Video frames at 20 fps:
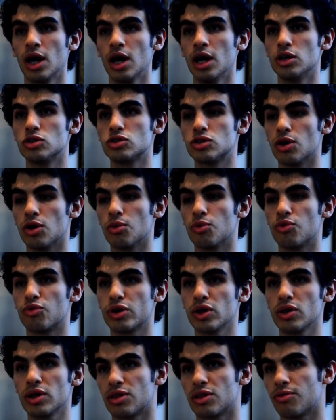So
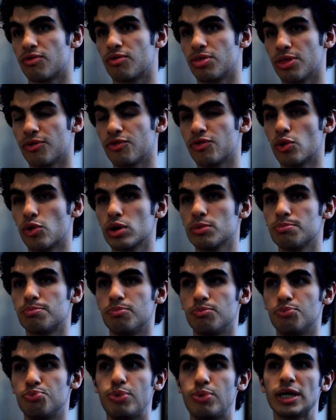really, the four
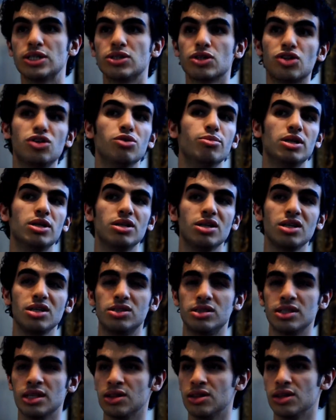basic human needs
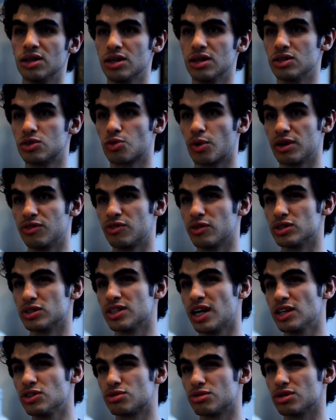in the 21st
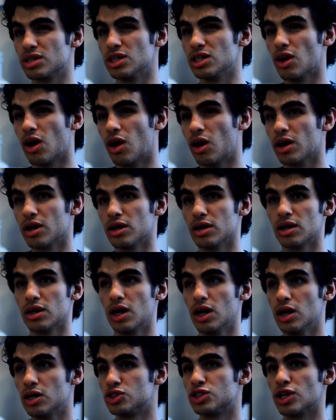century are
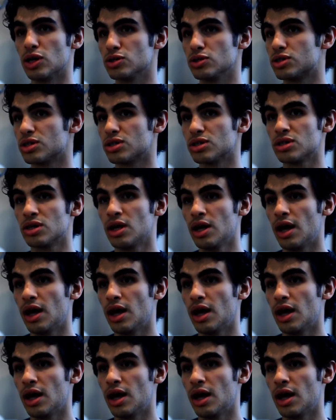a shelter,